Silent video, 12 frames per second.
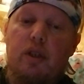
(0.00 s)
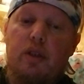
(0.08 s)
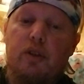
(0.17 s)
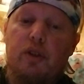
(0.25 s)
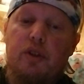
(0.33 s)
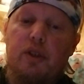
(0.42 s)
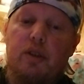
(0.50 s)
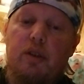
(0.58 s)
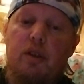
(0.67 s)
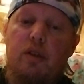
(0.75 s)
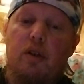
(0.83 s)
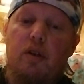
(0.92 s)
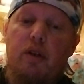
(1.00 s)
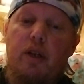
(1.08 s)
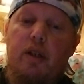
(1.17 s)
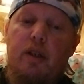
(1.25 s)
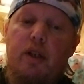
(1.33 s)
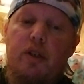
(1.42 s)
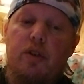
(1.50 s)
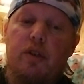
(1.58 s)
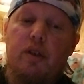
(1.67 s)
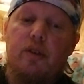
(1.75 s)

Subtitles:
such as the Adult ADHD